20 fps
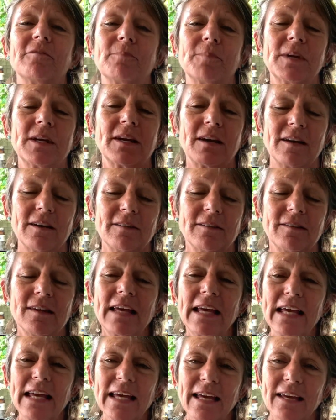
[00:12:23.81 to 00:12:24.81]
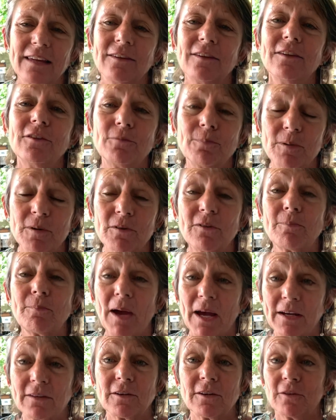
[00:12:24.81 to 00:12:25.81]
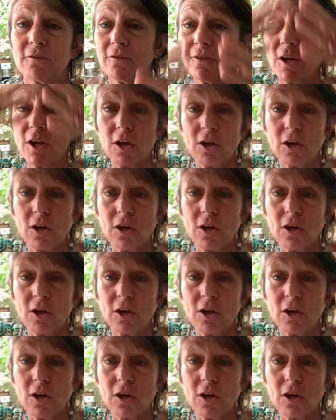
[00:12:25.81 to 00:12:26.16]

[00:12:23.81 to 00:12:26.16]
because in this perspective,